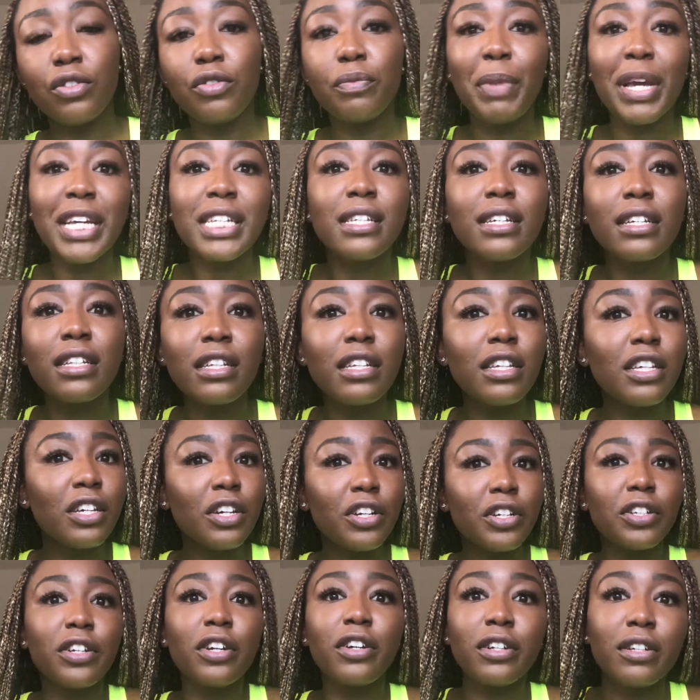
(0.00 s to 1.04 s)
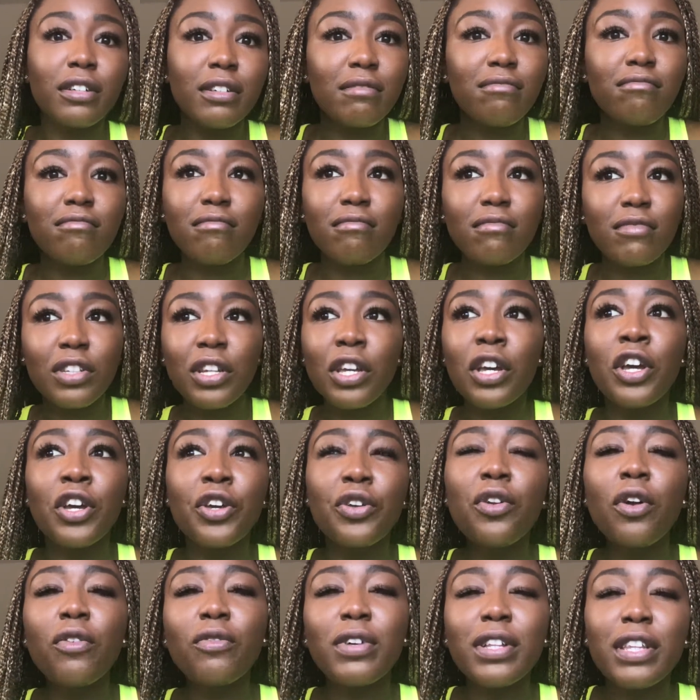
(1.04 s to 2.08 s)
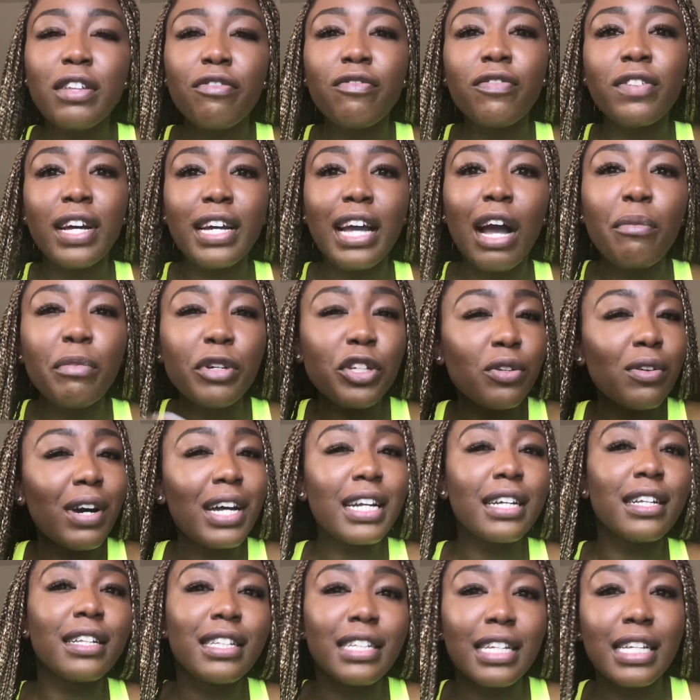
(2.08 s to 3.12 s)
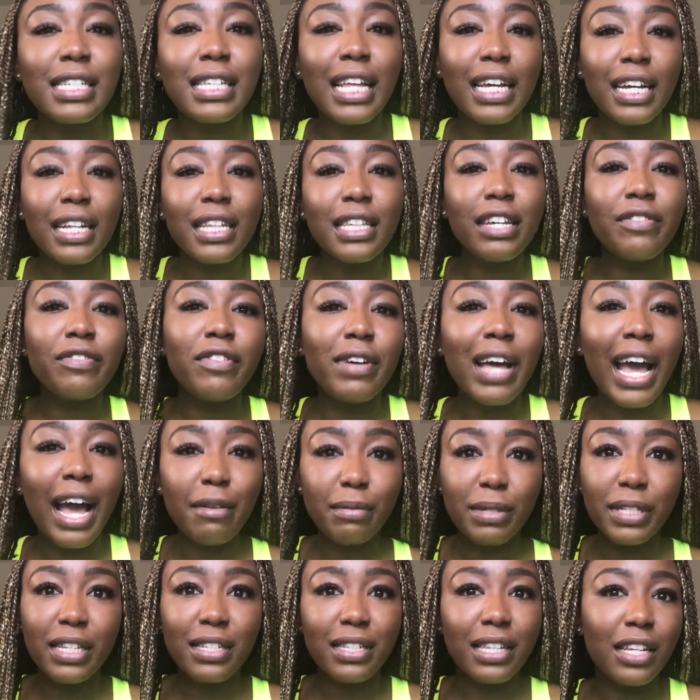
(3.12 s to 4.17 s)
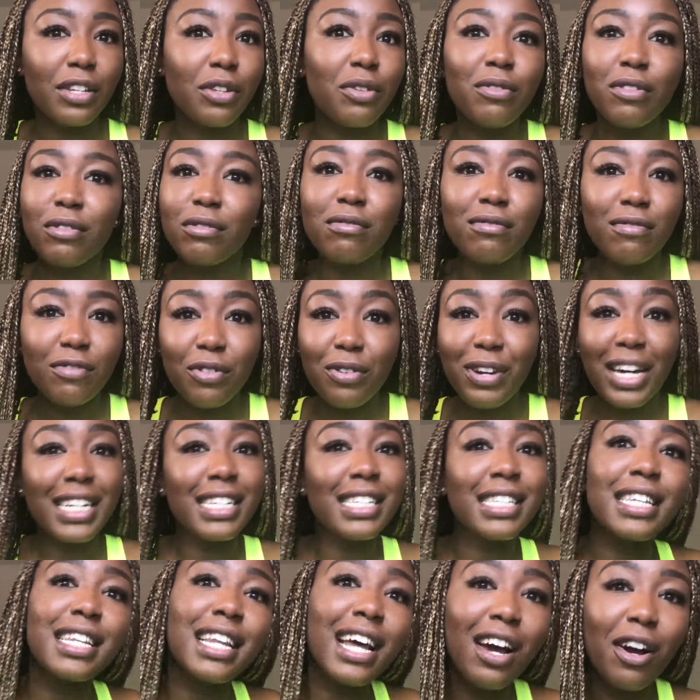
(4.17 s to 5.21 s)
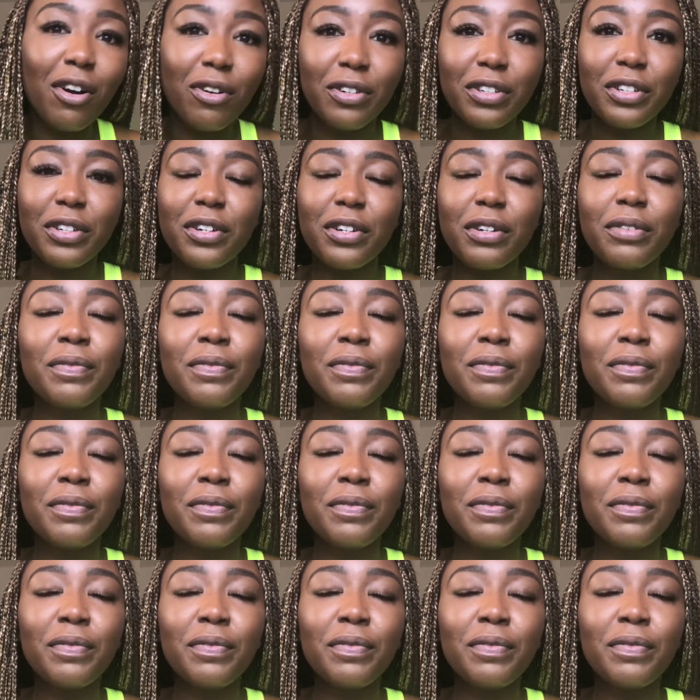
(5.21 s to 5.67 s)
basically you don't really flunk out, but it's like a leave of absence. Like you gotta sit out,